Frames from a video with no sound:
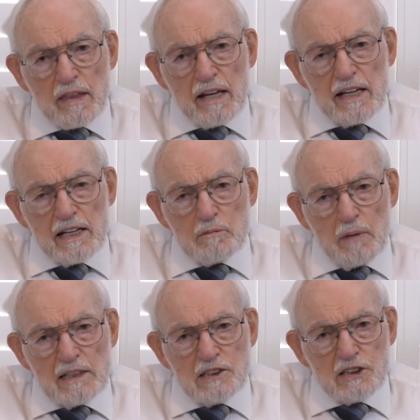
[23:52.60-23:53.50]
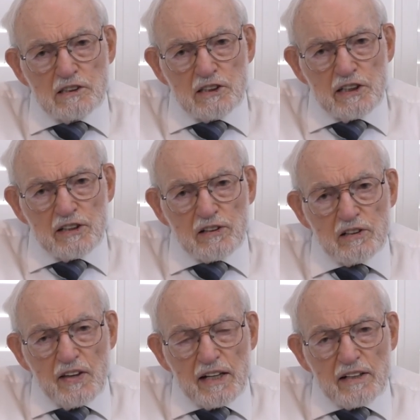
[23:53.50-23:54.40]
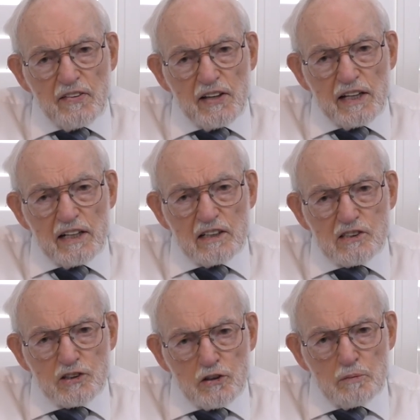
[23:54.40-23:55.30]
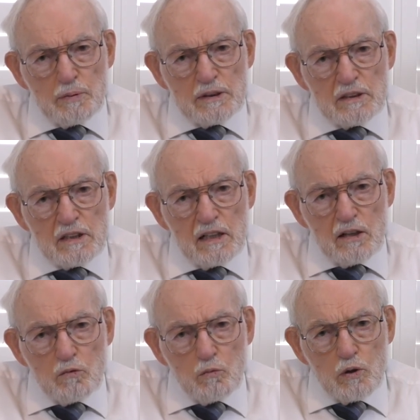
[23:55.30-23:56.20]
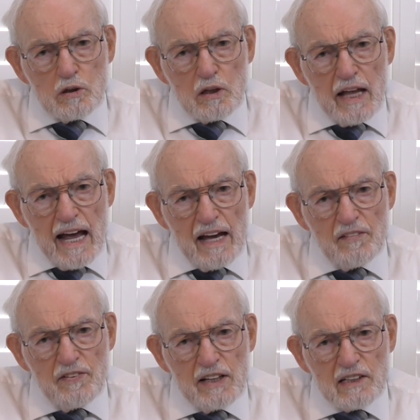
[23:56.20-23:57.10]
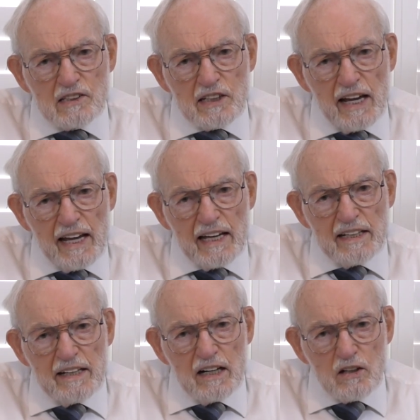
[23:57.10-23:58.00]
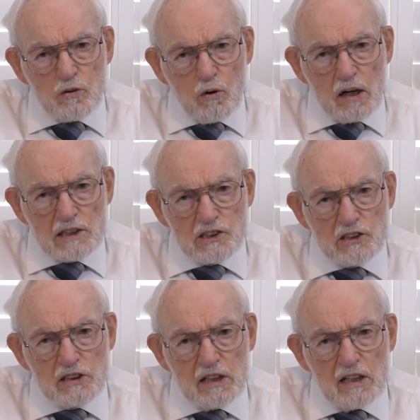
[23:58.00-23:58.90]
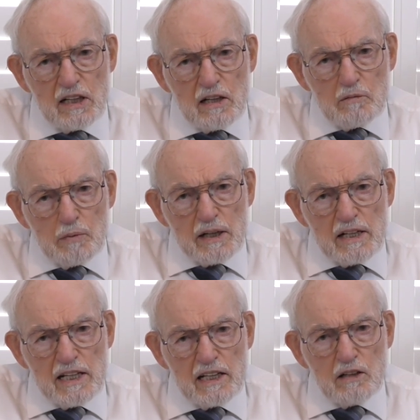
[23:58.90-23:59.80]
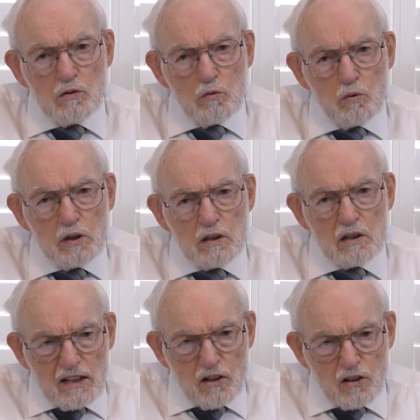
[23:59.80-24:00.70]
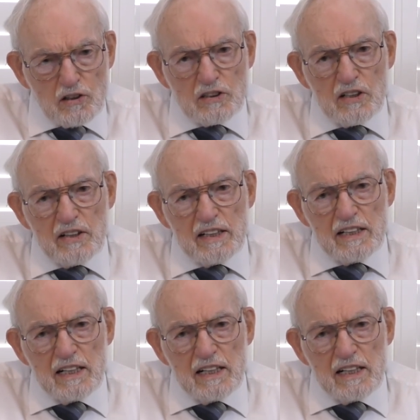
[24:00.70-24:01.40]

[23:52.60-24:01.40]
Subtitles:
It mentions here that the serpent will have his head crushed, but he will hurt the